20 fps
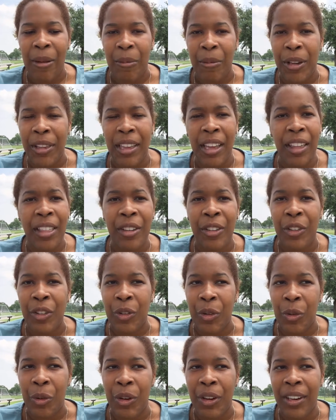with other
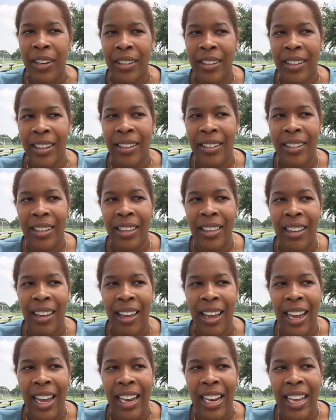stores. There's a
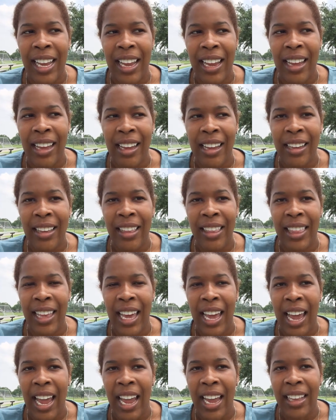lot
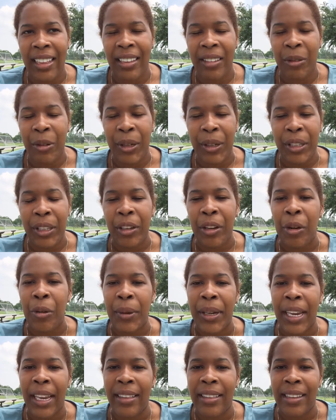that
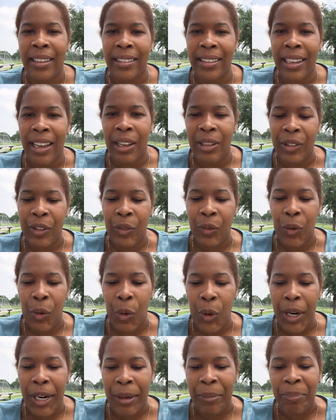we get discounts
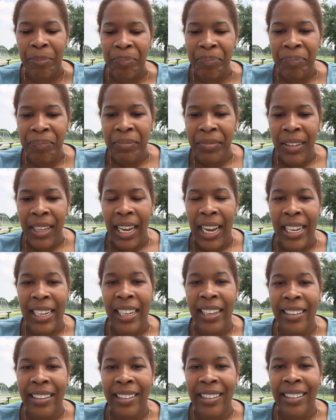for, and
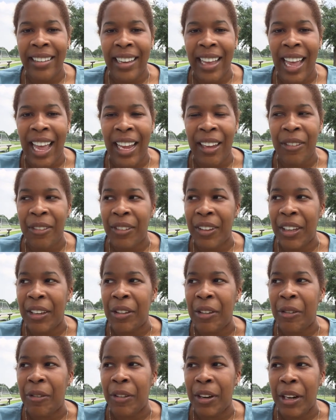I
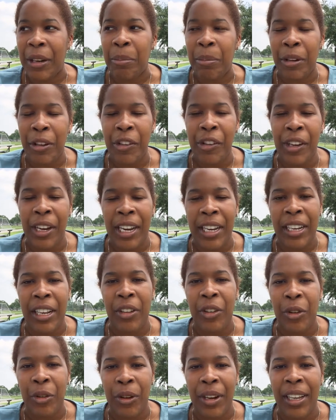feel very
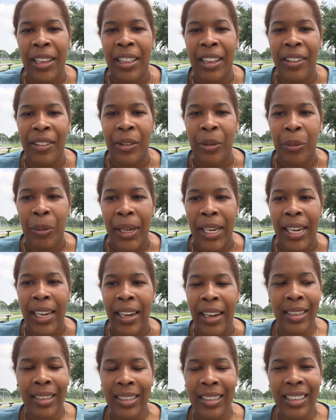appreciated during this
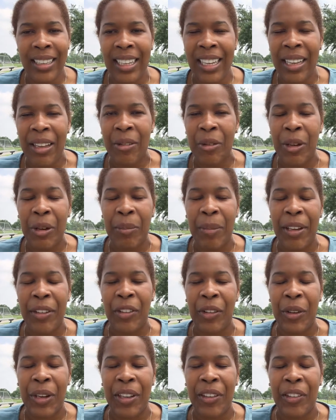week. One of my
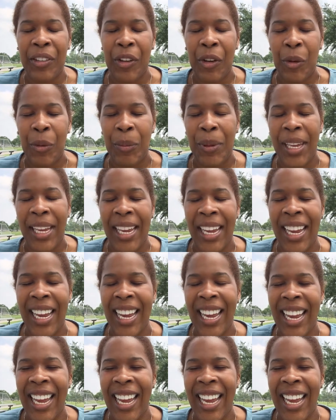students told me,